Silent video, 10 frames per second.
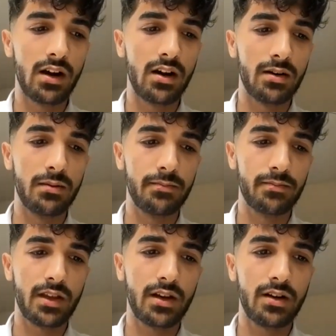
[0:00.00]

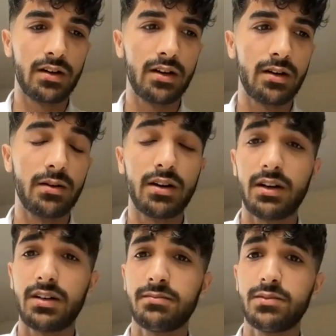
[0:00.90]

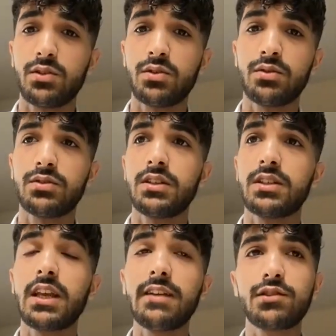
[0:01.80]

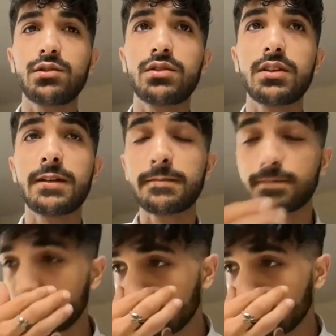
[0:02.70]
it gives you the